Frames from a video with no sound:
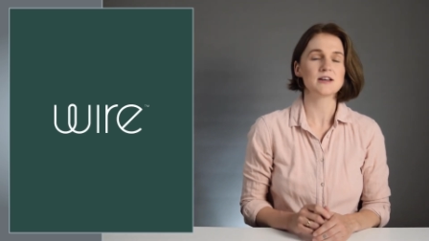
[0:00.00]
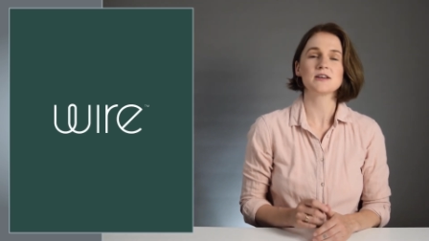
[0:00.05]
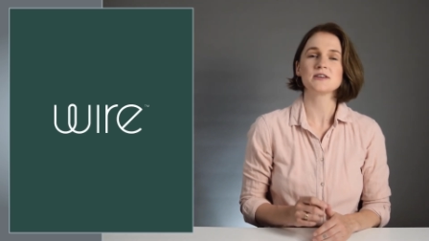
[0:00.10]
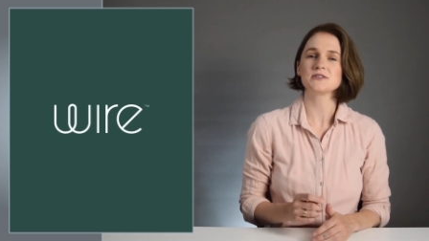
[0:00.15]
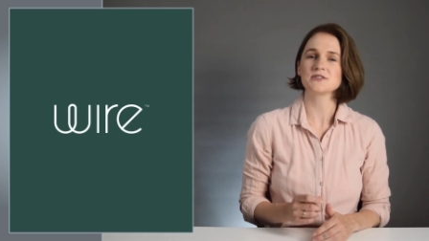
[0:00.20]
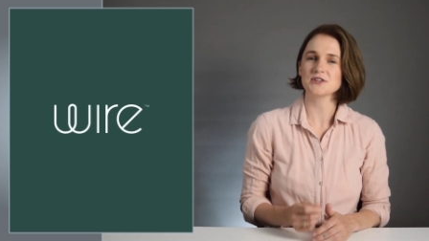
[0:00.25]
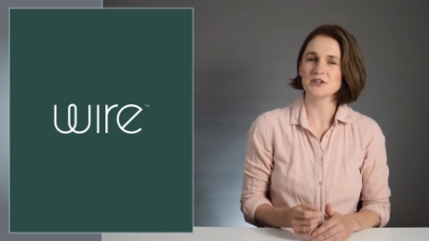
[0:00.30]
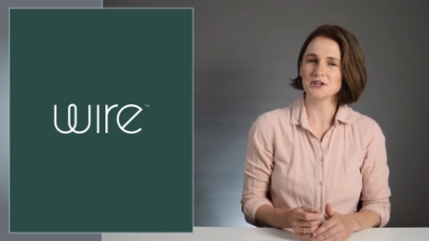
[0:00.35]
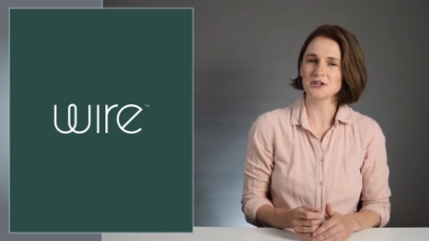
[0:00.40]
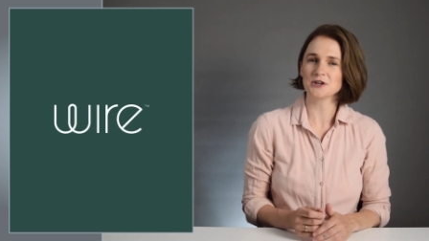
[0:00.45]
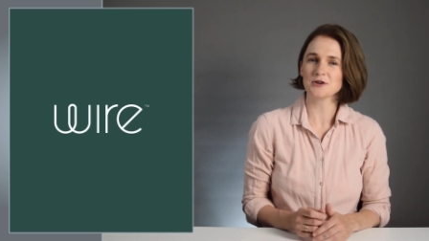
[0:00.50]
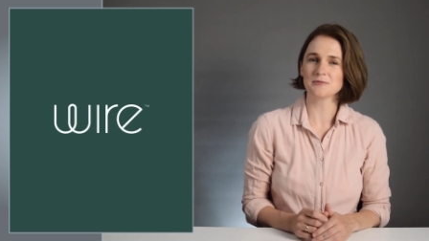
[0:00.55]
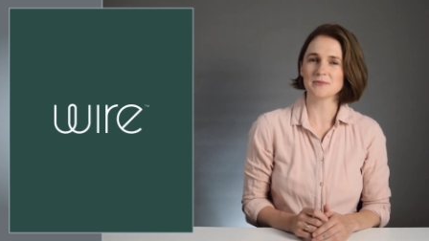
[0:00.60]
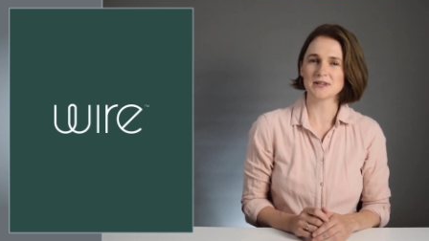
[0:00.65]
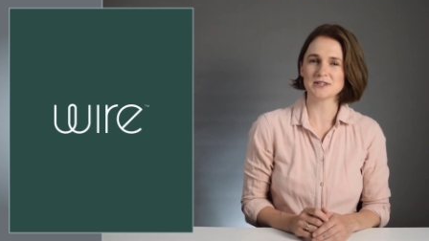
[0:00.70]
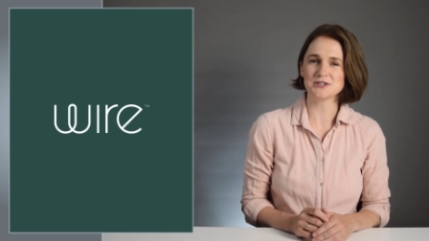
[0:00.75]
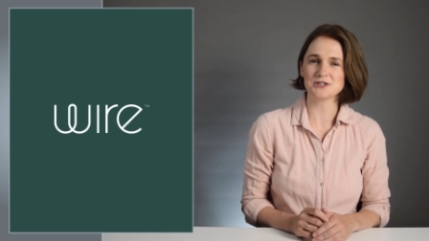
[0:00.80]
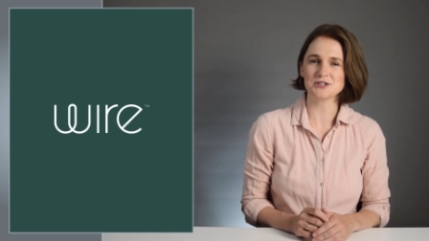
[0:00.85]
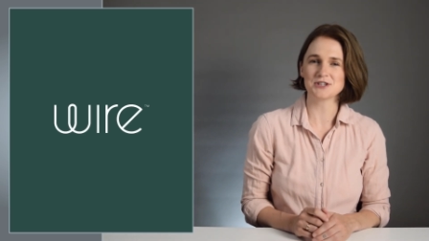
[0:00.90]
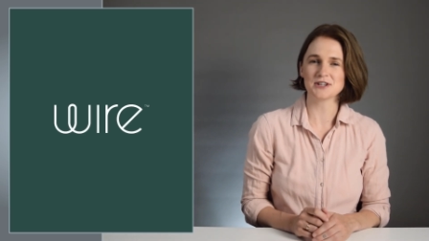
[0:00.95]
secure
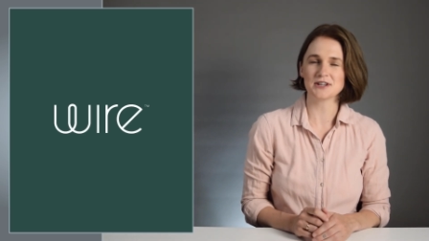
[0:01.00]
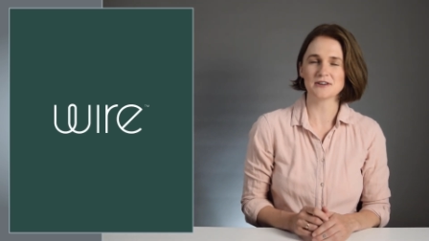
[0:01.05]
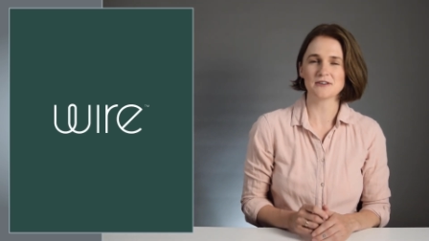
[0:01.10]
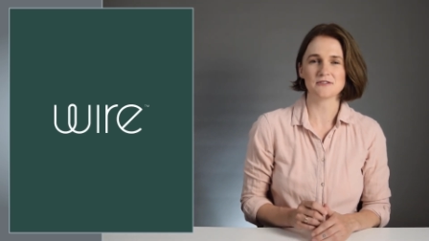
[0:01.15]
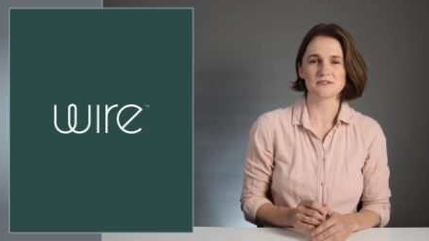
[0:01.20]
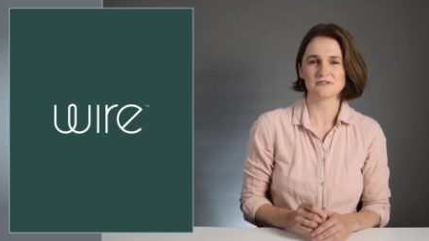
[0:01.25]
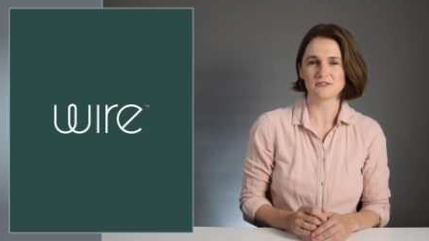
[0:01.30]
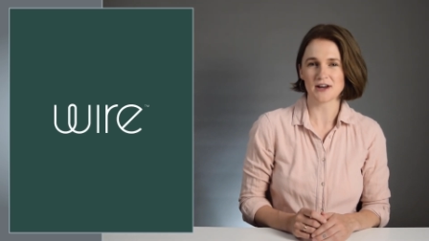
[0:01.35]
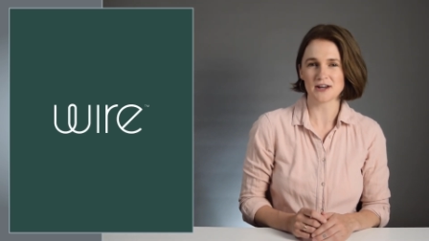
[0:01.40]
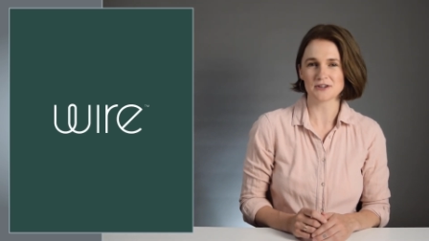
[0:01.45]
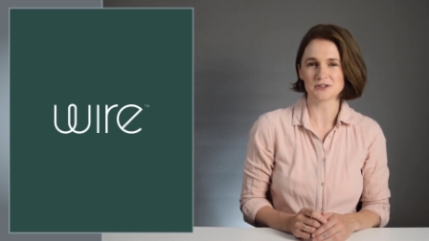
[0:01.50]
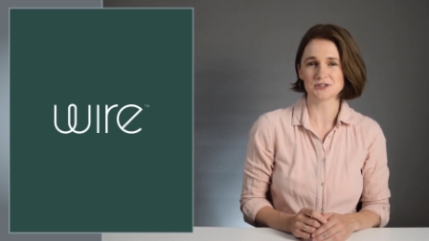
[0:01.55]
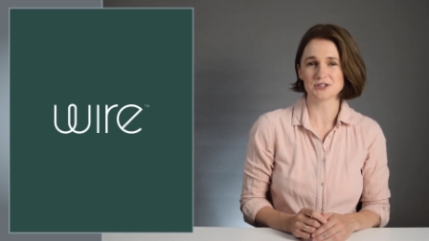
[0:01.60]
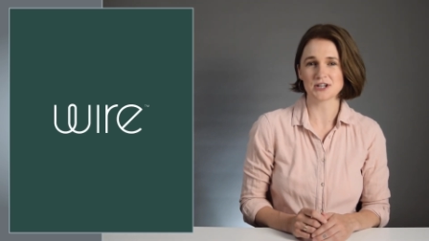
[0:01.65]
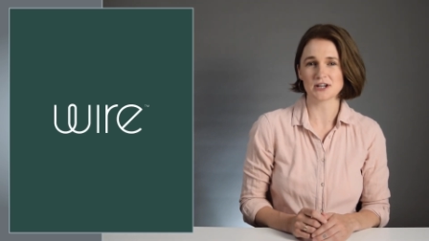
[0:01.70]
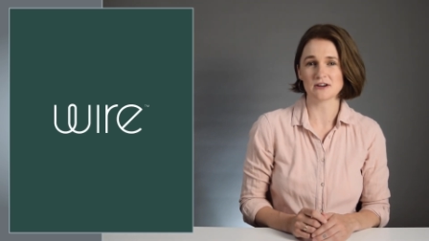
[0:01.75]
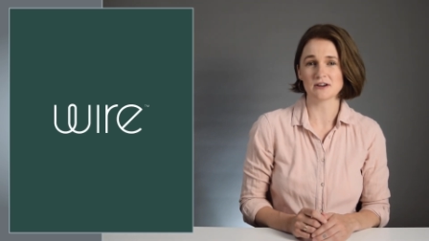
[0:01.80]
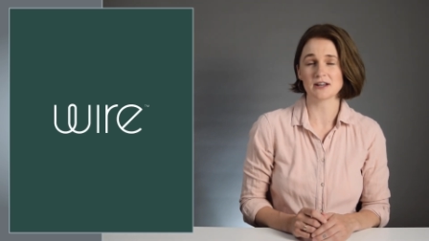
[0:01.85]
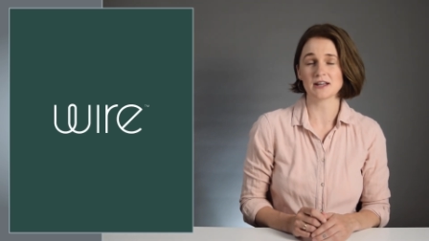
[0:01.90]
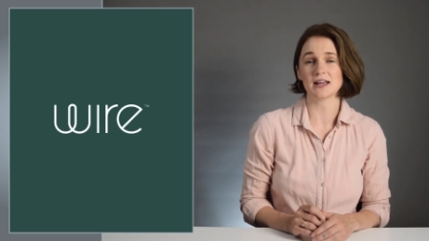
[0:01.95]
messaging, file
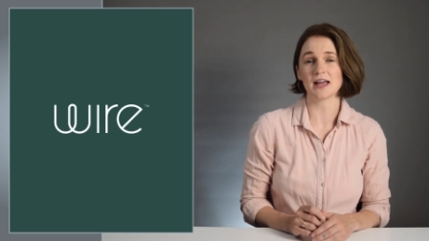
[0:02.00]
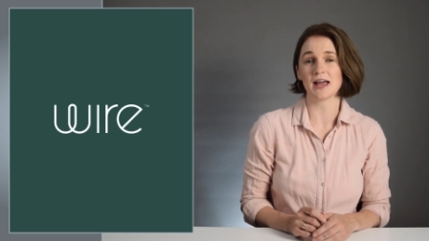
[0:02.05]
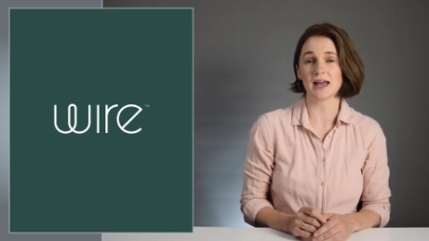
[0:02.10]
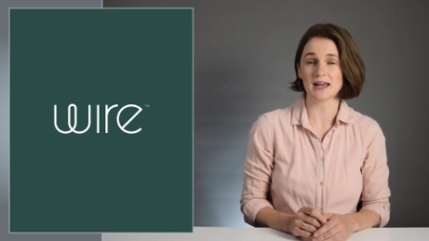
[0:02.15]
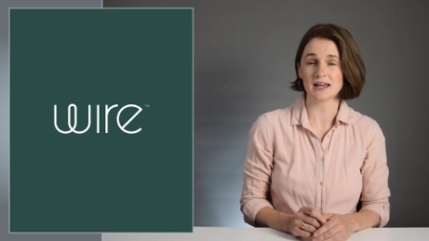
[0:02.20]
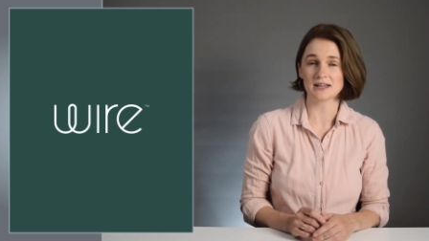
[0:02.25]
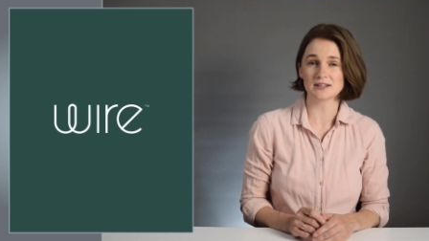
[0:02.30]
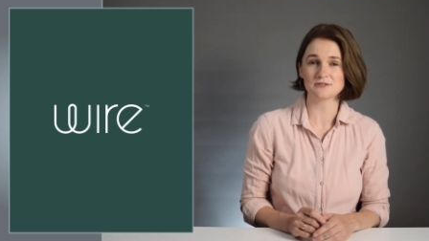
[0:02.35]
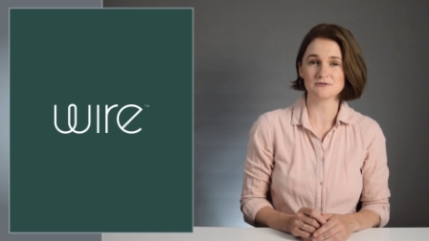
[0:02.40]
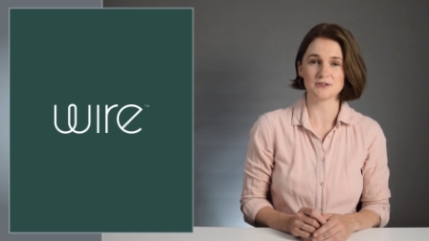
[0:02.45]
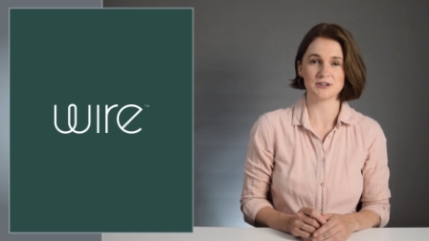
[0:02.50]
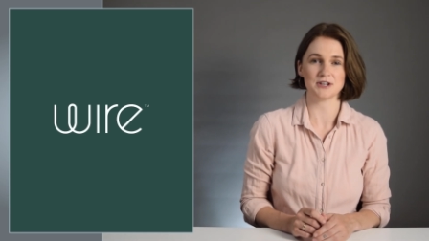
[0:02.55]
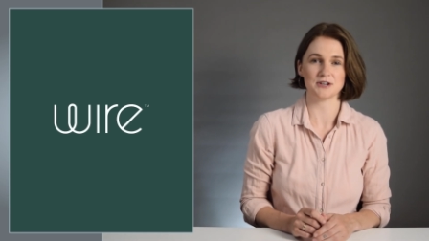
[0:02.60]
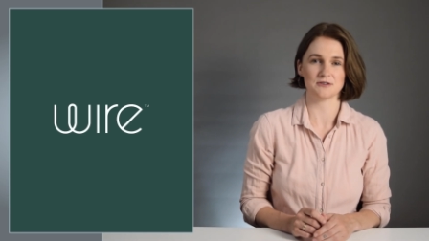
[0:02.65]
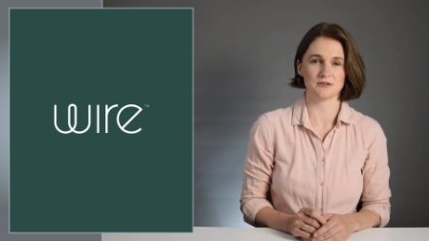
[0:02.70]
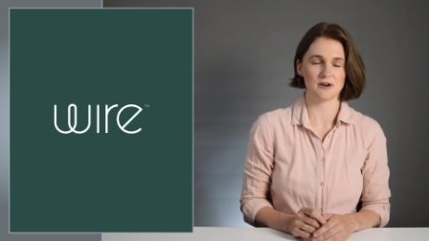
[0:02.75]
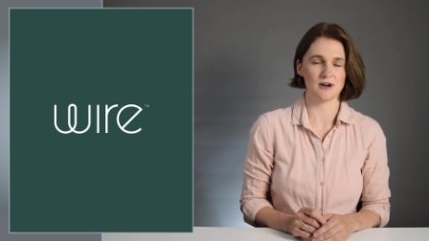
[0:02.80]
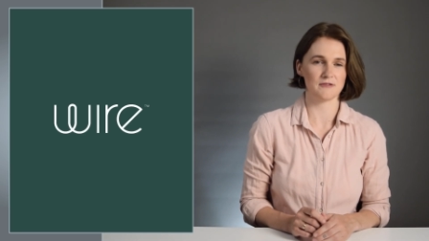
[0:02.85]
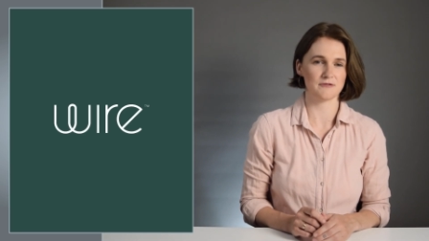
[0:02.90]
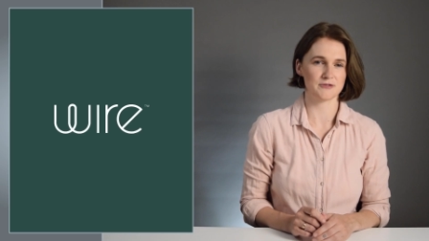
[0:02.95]
sharing, and video
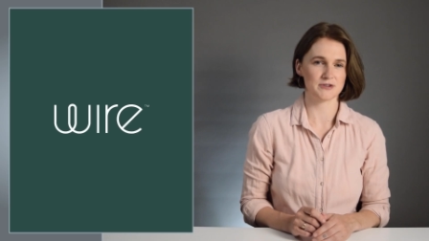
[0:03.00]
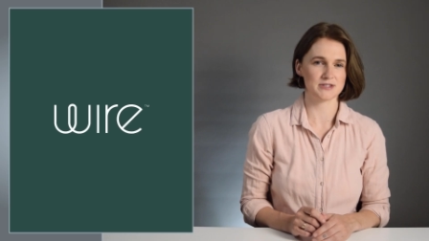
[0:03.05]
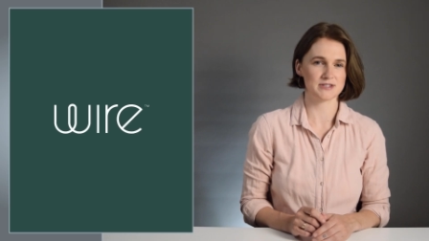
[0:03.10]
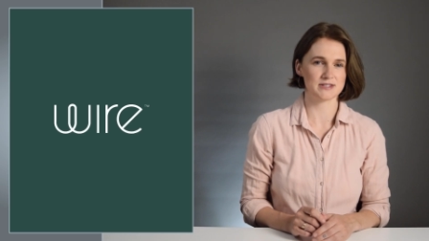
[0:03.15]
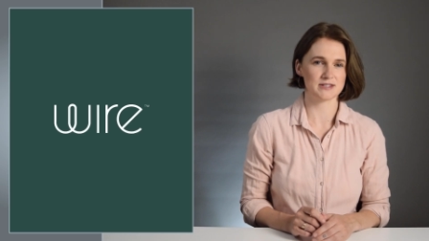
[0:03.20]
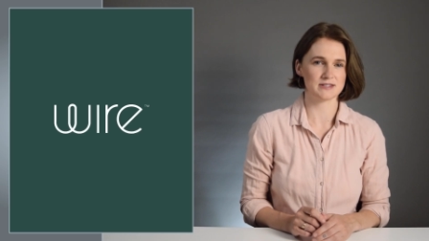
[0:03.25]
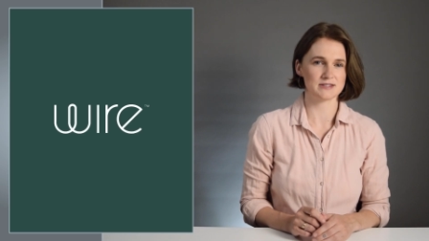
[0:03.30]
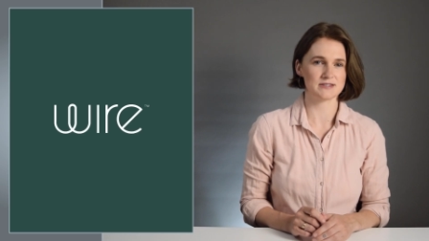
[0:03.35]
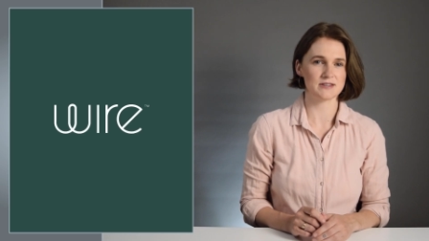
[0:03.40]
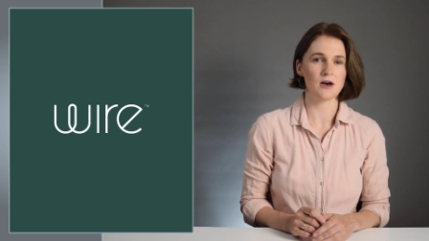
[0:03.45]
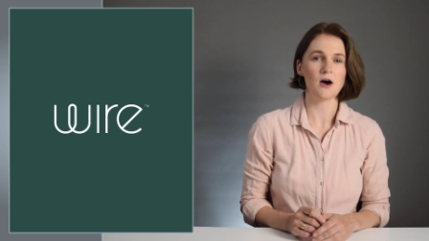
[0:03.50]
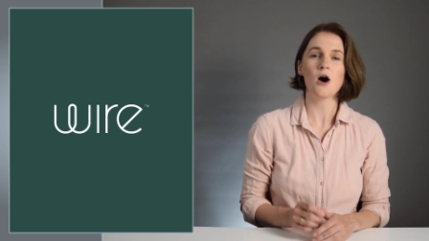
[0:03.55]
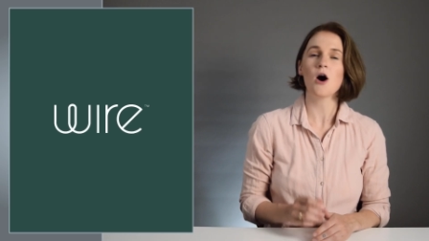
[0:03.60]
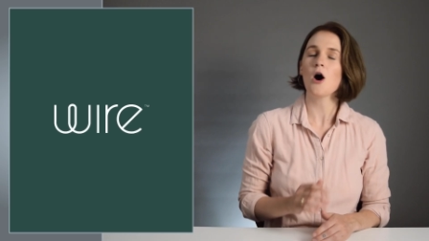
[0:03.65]
conferences,